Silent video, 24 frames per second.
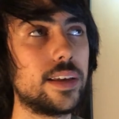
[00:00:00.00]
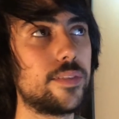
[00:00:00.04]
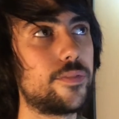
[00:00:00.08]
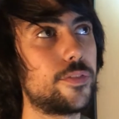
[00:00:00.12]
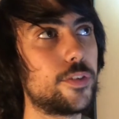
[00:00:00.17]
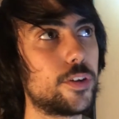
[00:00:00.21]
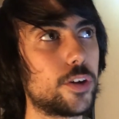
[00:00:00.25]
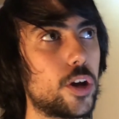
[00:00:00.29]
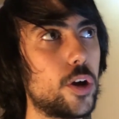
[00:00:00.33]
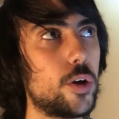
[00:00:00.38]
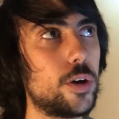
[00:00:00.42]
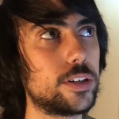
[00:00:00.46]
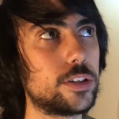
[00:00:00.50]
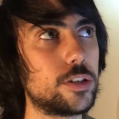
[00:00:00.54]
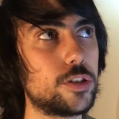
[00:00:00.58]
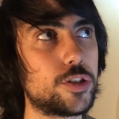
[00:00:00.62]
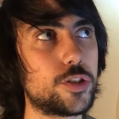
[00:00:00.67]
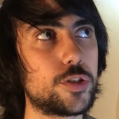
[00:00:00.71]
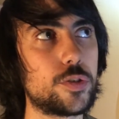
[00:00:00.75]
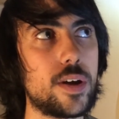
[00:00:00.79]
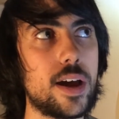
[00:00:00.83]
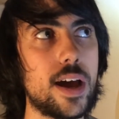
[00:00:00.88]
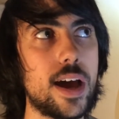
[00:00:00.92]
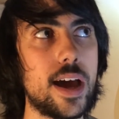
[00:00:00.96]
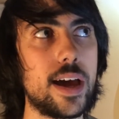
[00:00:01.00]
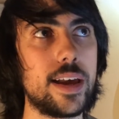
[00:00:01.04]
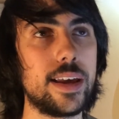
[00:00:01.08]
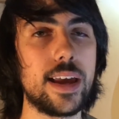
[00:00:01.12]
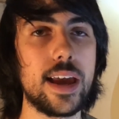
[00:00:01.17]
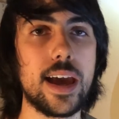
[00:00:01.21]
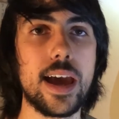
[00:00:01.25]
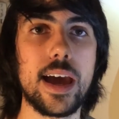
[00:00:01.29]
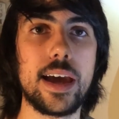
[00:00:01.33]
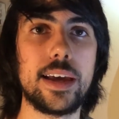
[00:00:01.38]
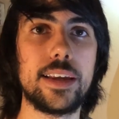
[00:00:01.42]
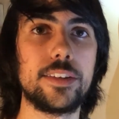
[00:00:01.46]
If you're going to try
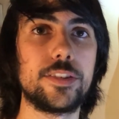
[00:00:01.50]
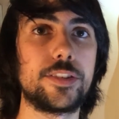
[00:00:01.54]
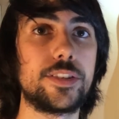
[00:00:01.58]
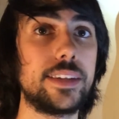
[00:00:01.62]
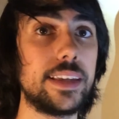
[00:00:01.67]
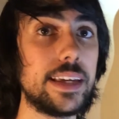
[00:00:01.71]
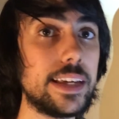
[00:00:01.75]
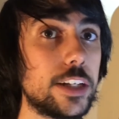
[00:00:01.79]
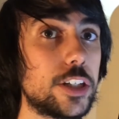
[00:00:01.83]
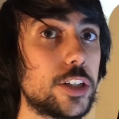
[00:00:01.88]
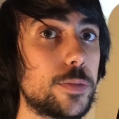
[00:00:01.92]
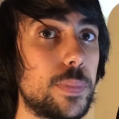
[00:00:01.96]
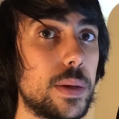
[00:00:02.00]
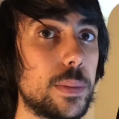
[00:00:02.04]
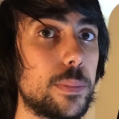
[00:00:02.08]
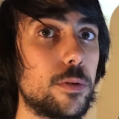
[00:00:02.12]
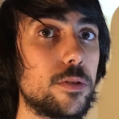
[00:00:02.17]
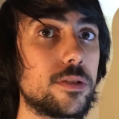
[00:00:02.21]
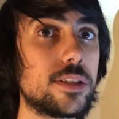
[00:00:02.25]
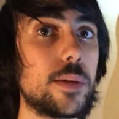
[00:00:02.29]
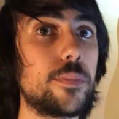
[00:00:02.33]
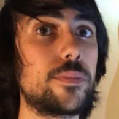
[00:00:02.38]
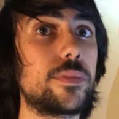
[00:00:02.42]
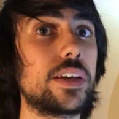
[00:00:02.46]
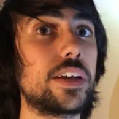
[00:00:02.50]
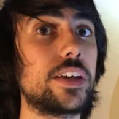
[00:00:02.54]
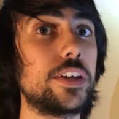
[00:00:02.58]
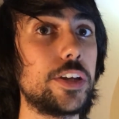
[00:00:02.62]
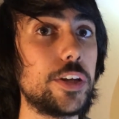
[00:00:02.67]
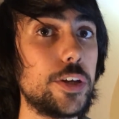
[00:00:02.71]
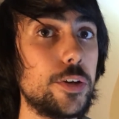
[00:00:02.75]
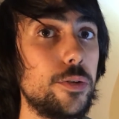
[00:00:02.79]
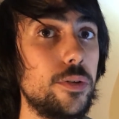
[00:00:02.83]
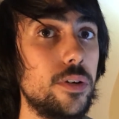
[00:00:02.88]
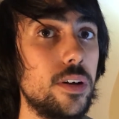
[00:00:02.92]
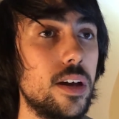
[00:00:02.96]
and teach people something
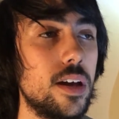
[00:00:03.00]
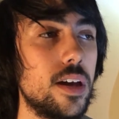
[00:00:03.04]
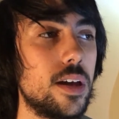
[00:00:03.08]
new,